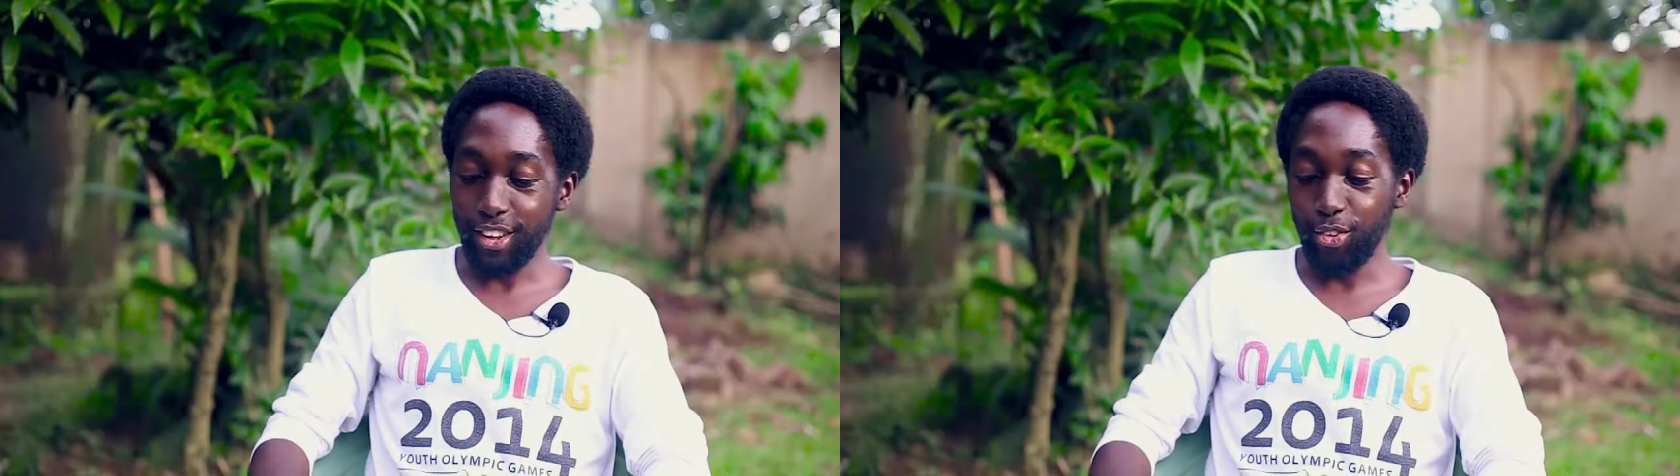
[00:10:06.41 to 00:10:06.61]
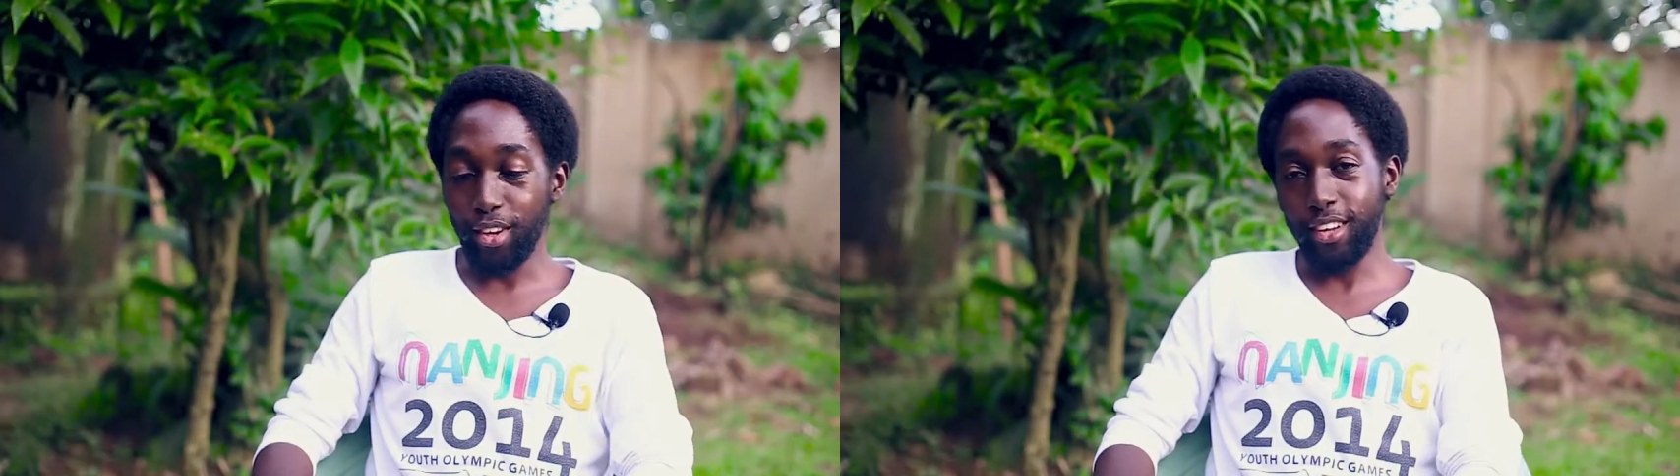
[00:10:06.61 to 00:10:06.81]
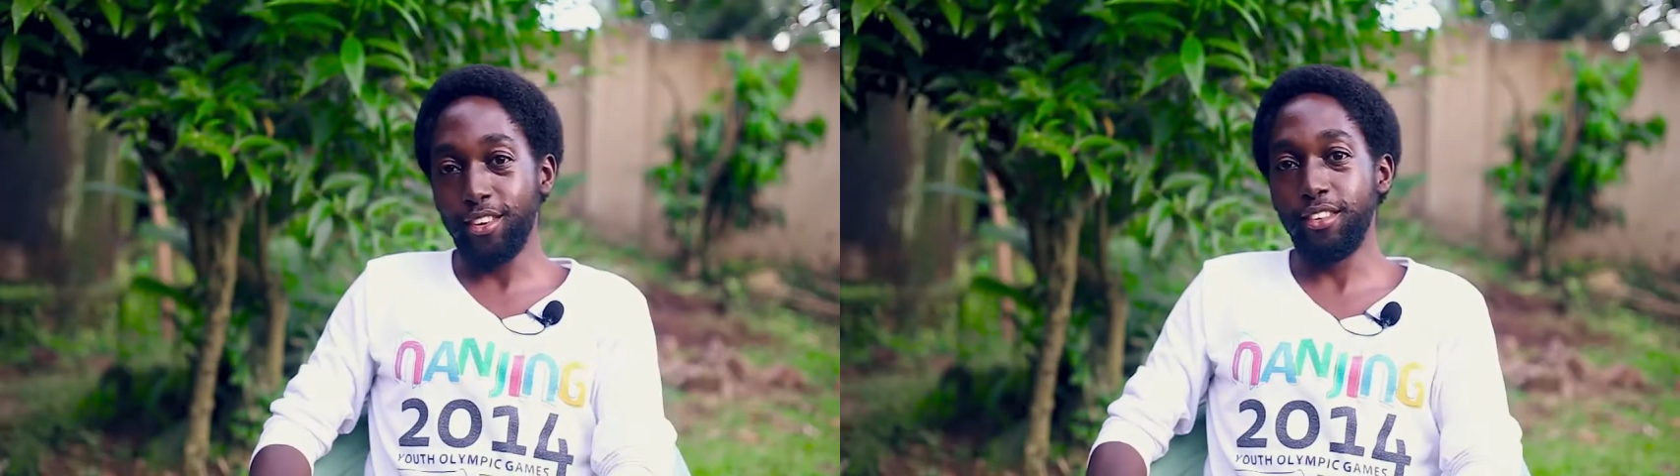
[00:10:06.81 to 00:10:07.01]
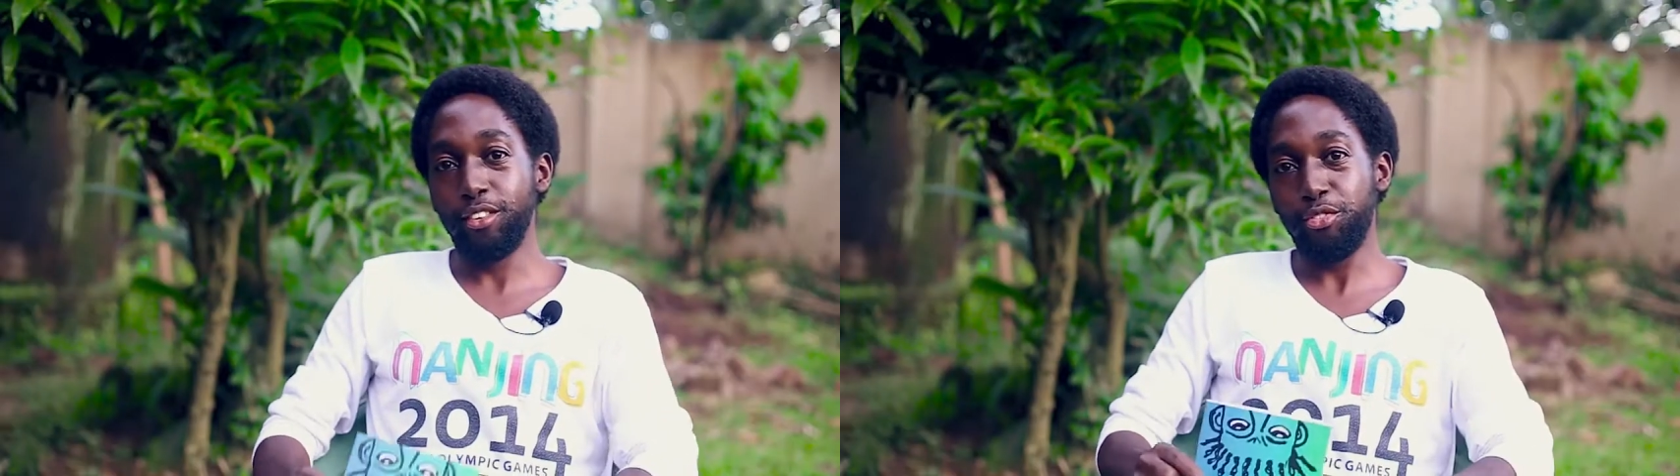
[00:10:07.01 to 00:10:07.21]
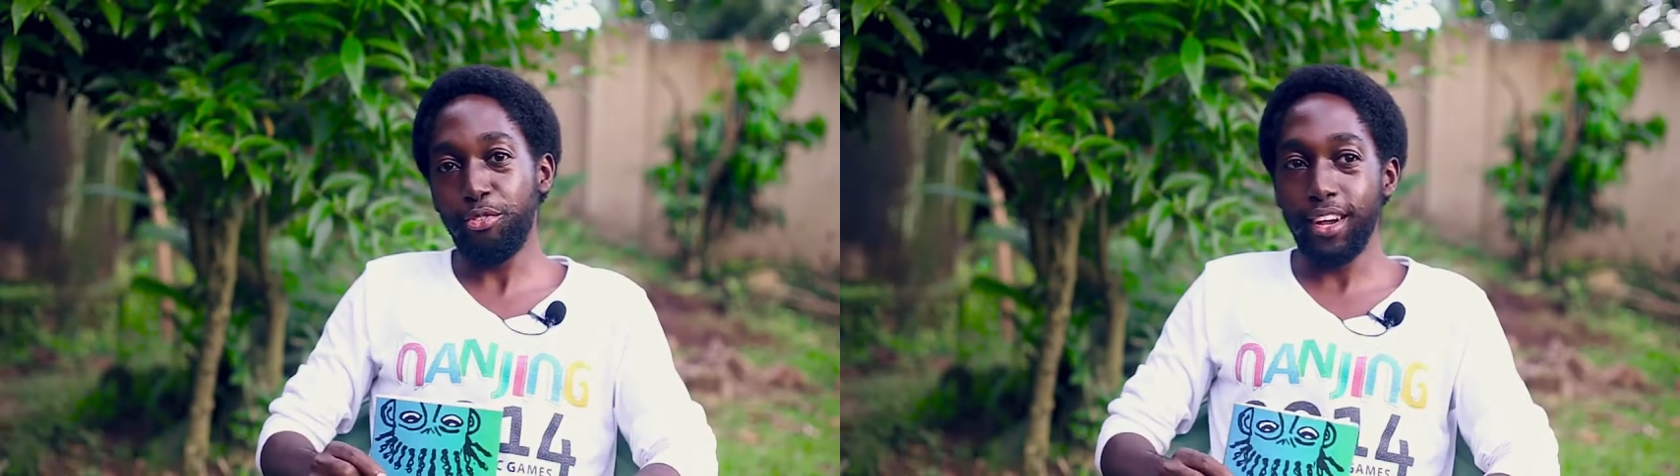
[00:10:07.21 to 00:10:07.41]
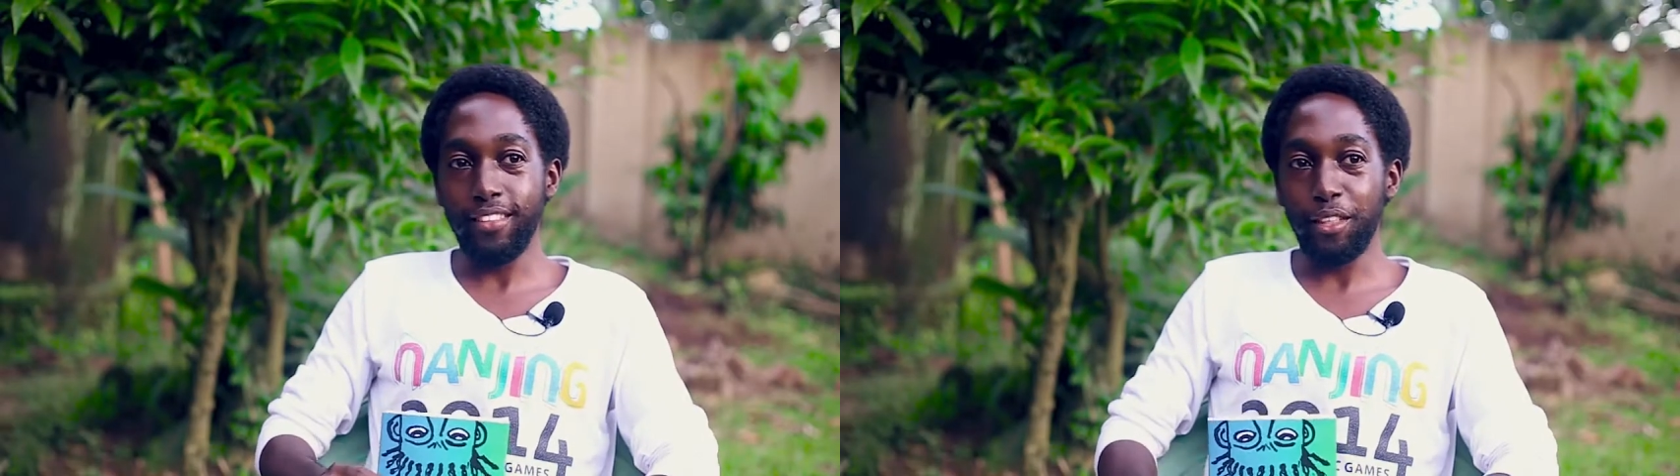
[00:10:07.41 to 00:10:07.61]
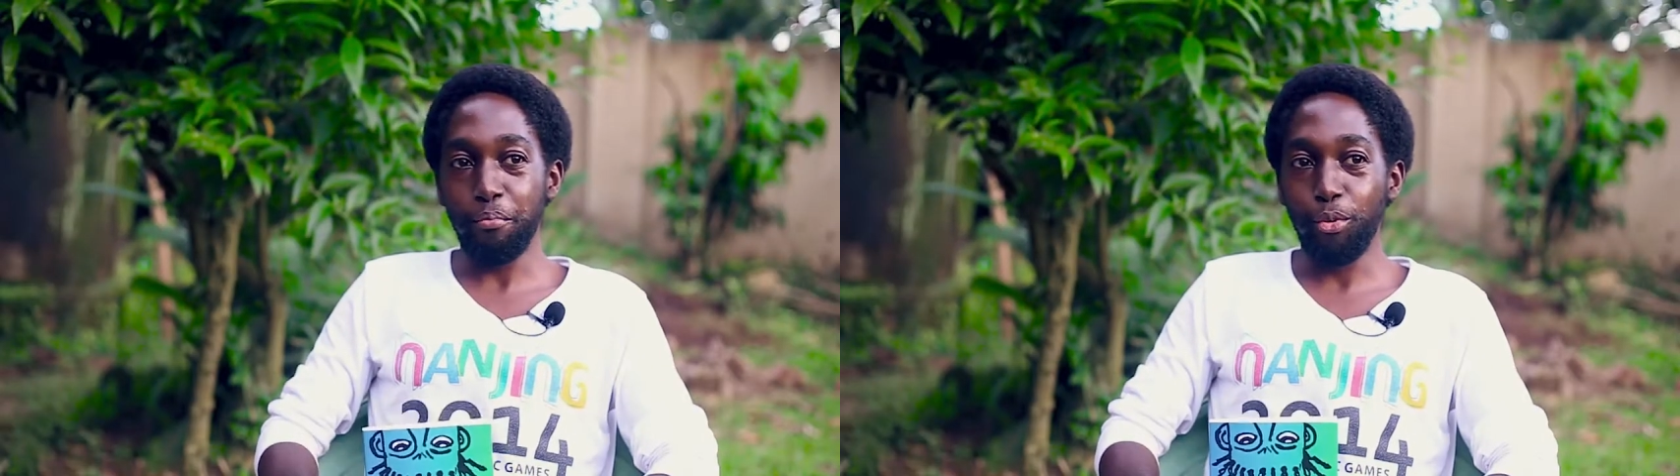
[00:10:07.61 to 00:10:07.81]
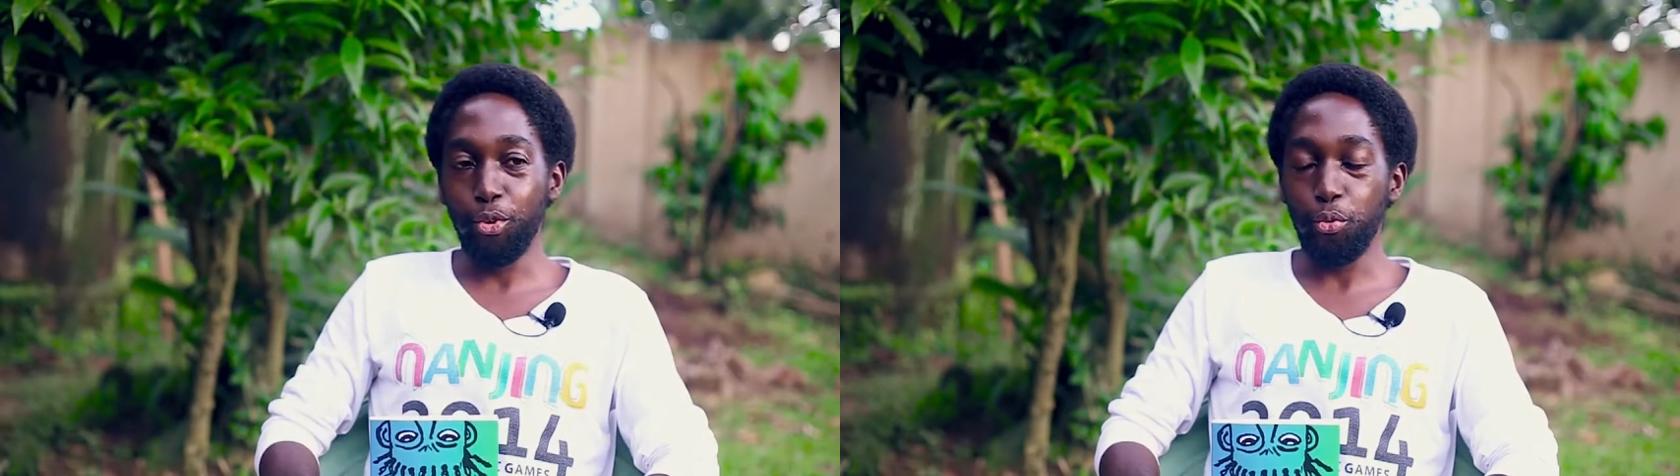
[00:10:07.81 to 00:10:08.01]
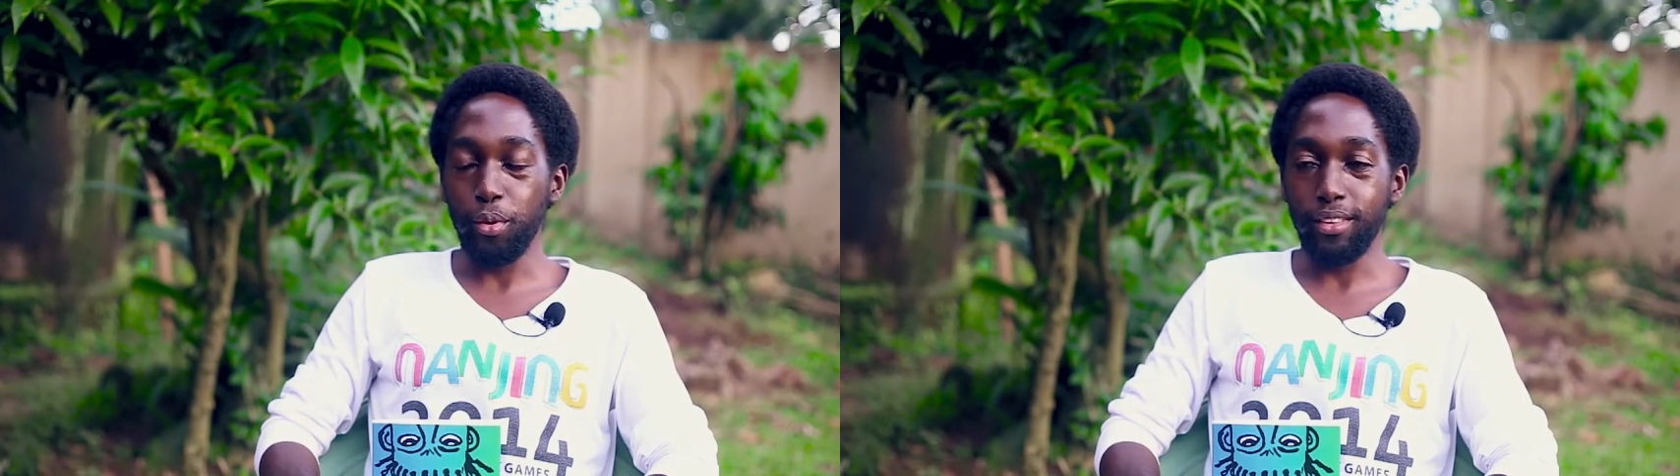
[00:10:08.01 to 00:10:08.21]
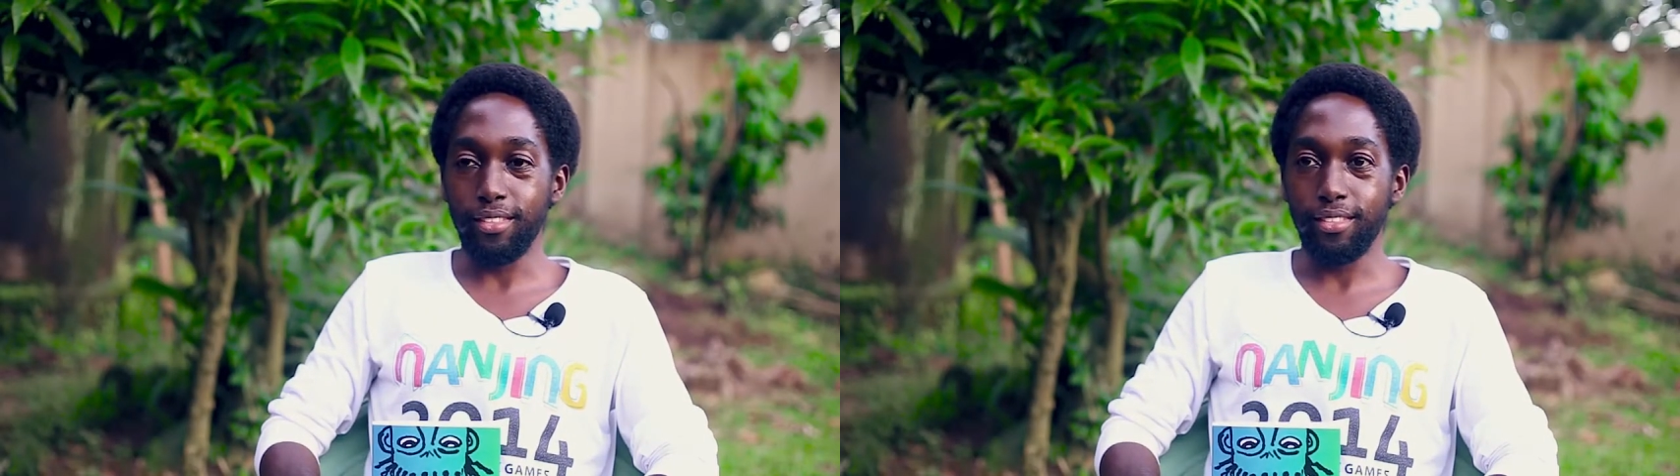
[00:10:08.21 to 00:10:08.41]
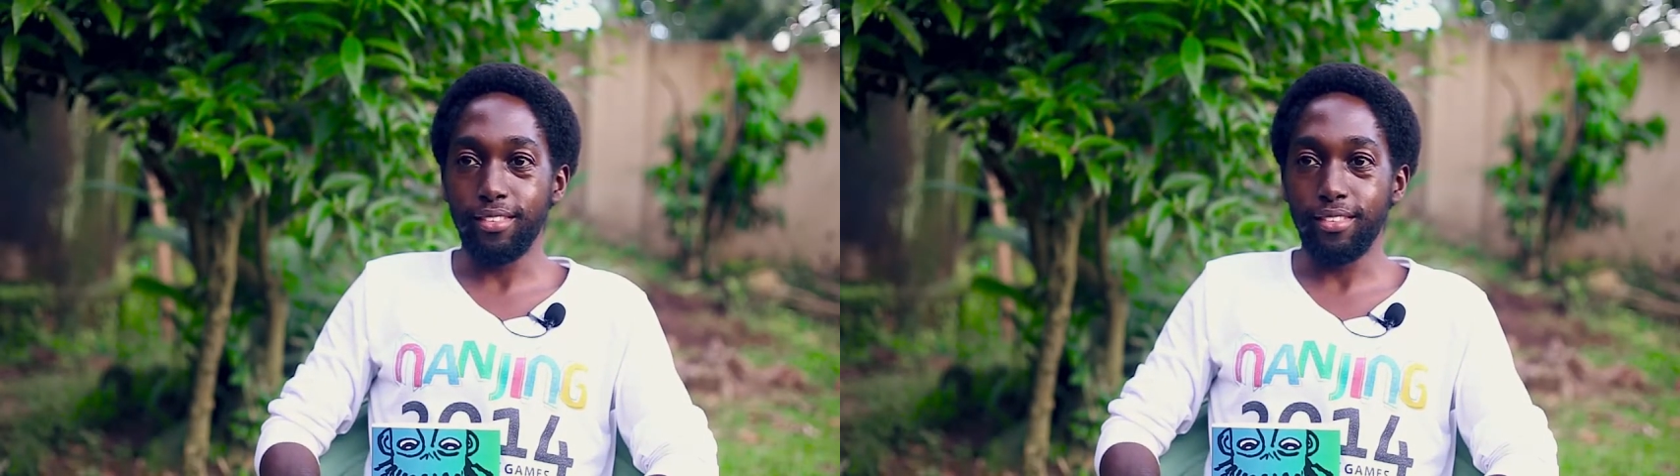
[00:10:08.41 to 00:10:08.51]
You can find the book with